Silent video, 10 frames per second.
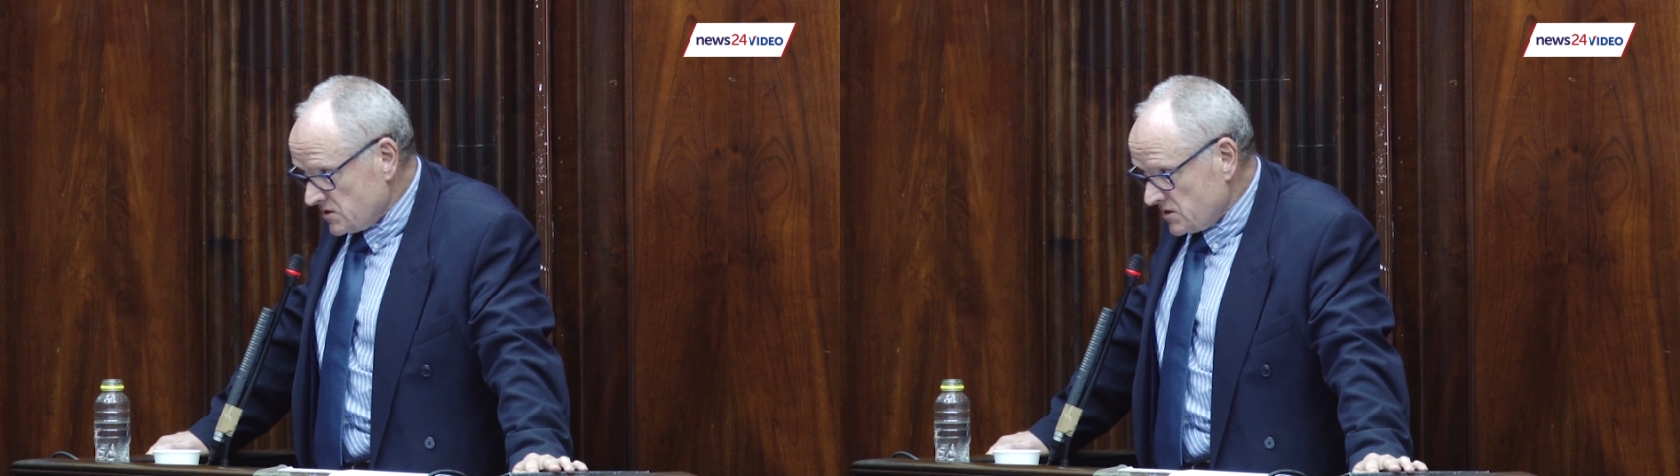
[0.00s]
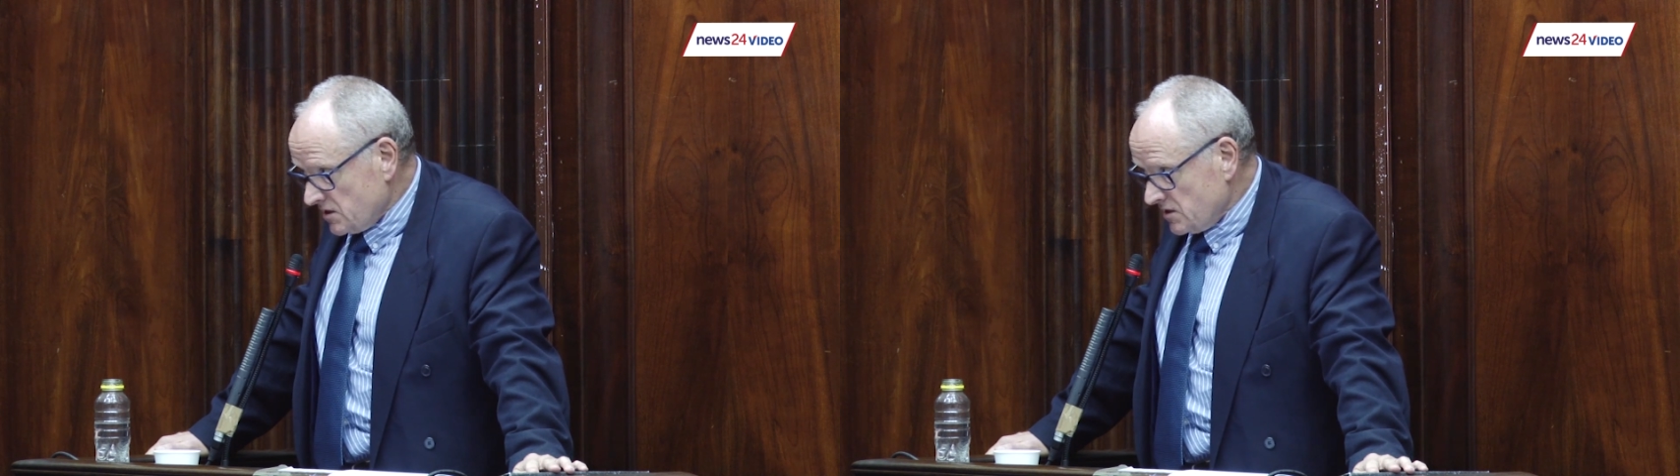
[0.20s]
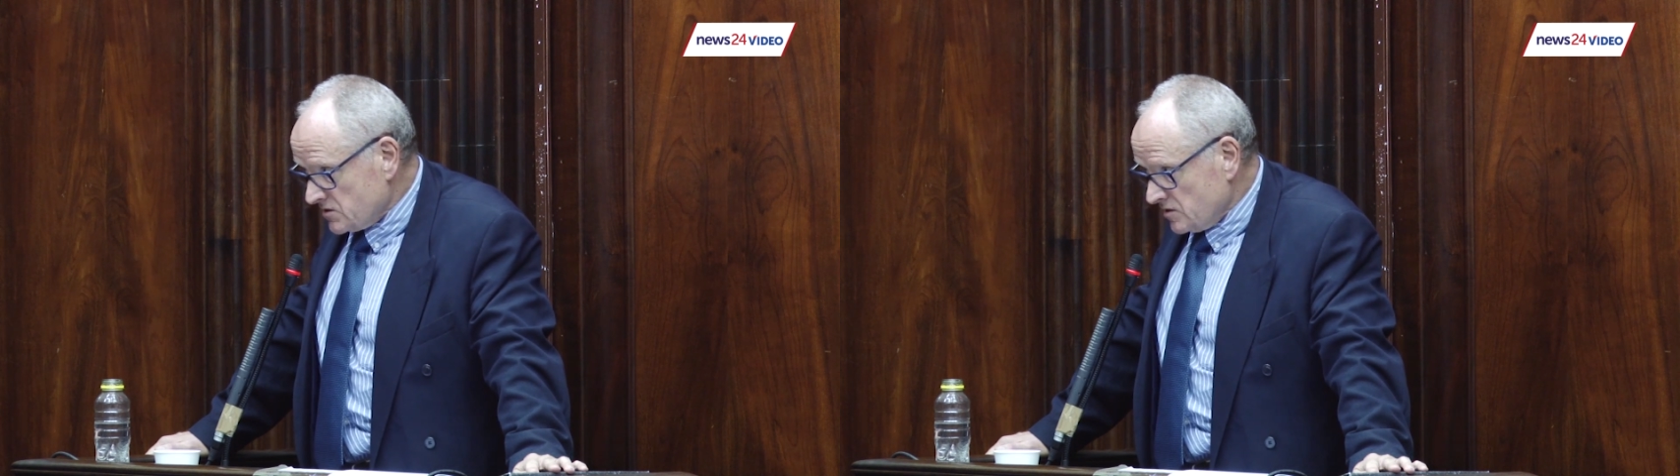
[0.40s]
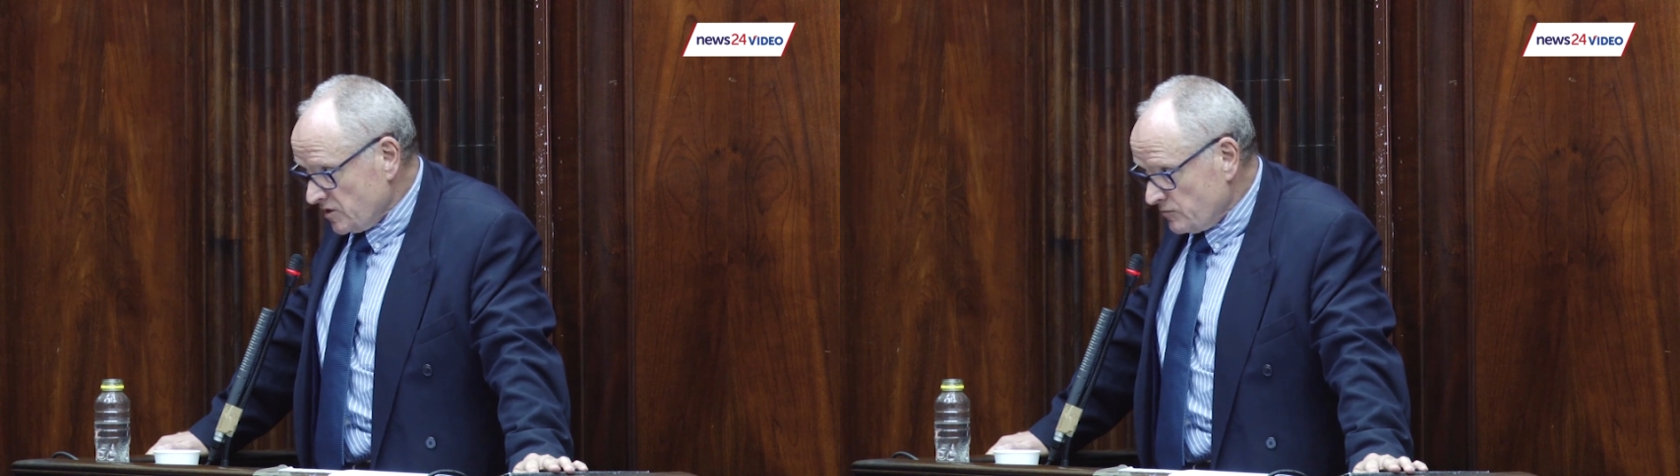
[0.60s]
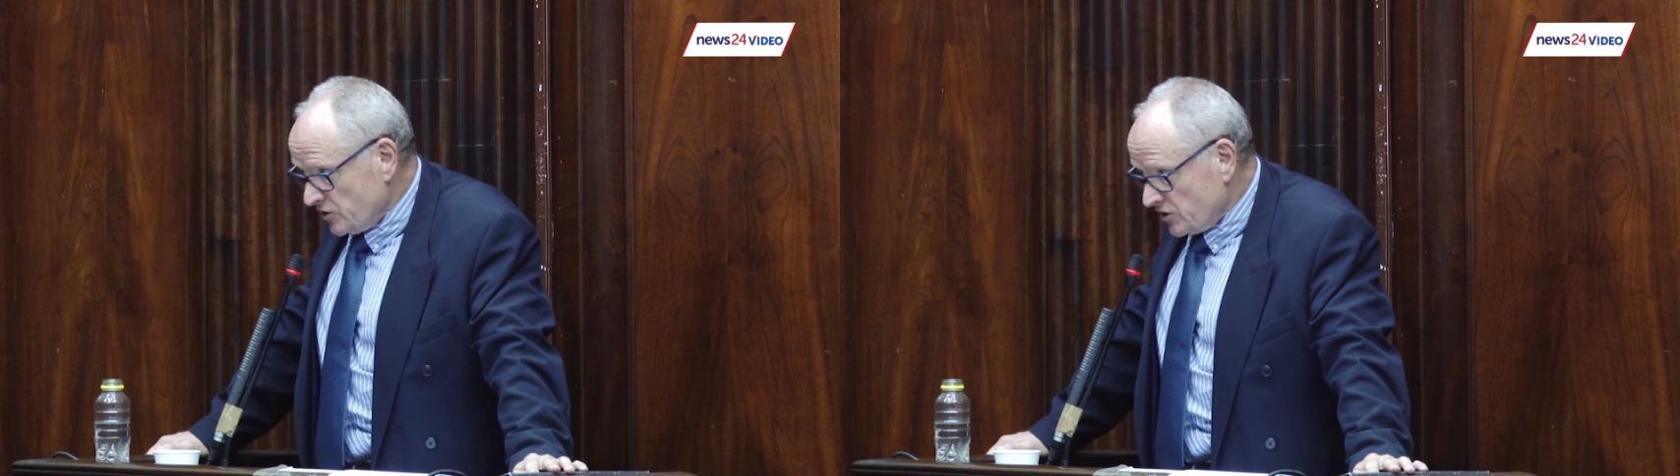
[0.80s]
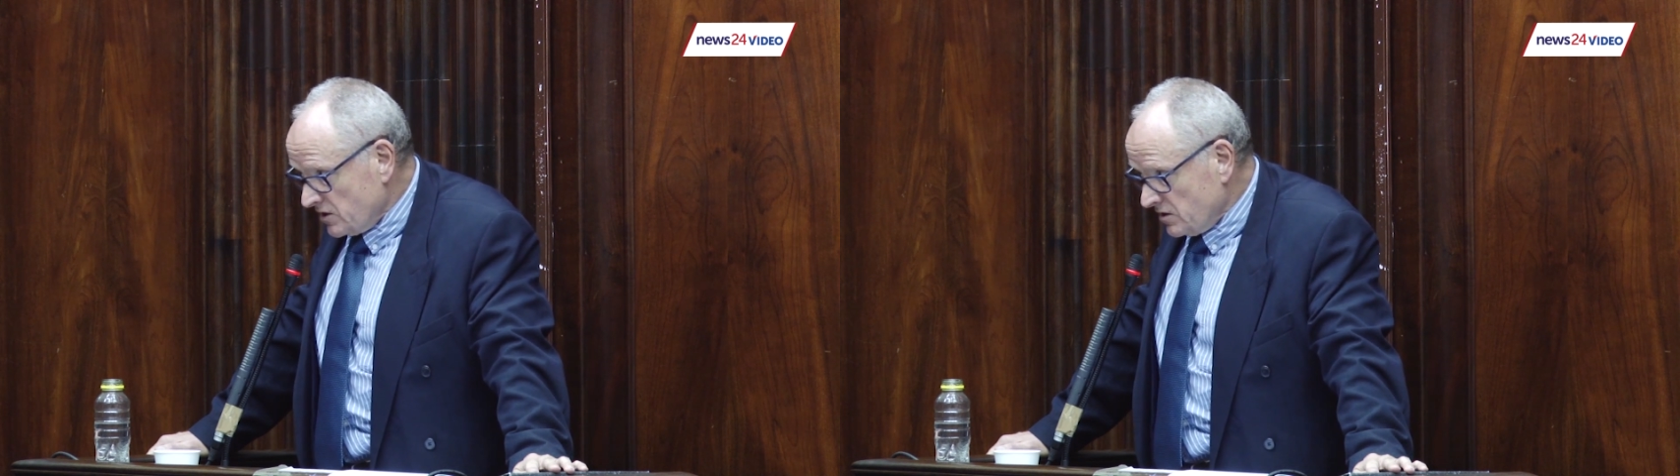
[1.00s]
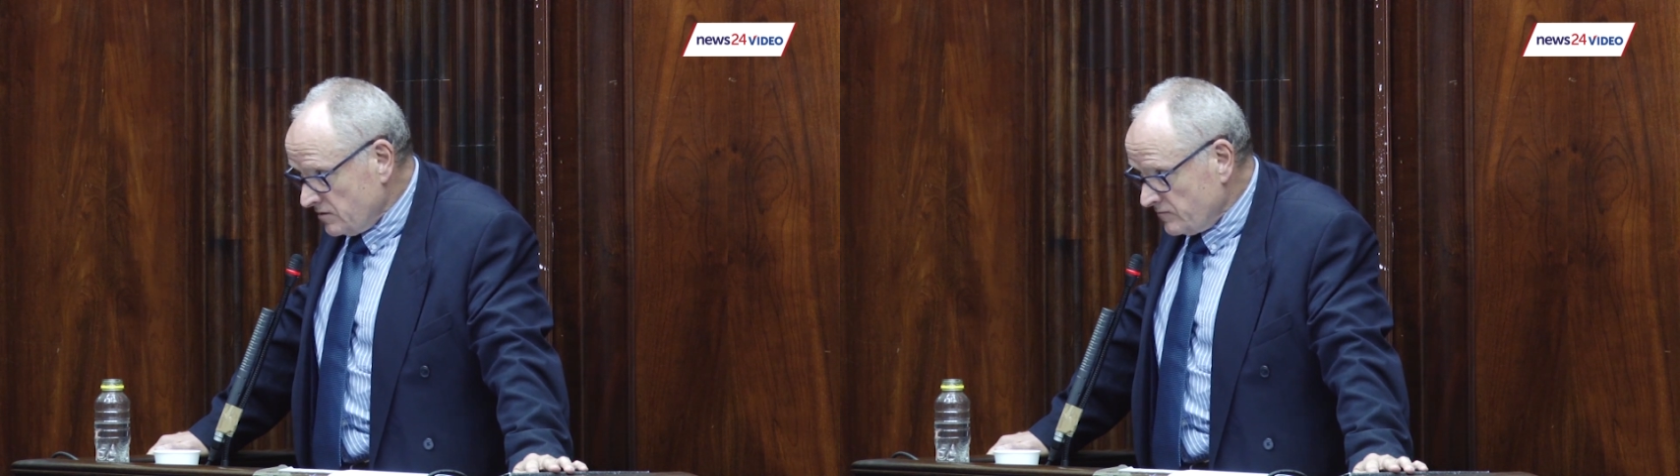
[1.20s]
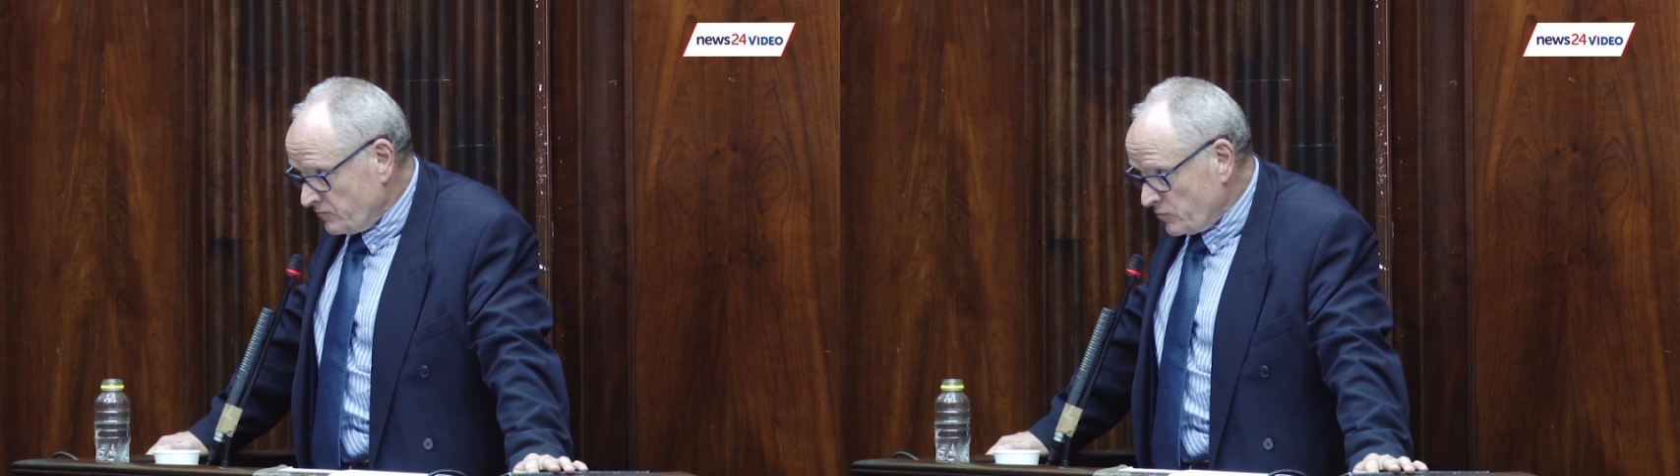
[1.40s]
the tires on my motor car,